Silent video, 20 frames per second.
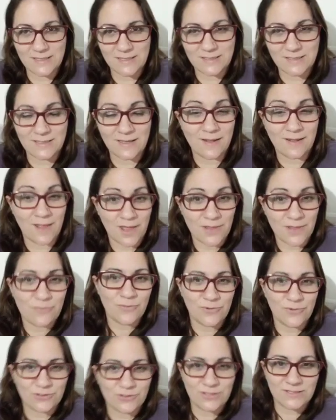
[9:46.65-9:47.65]
It's a lot
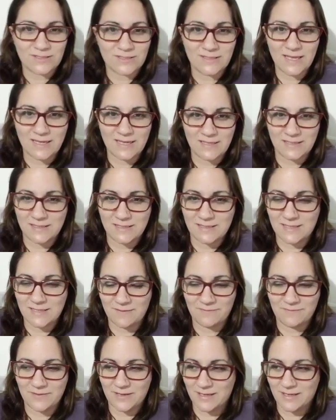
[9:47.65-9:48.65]
more than sex. It's
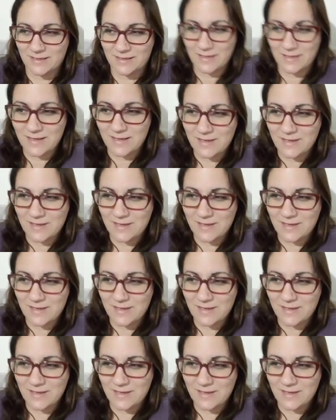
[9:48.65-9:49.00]
something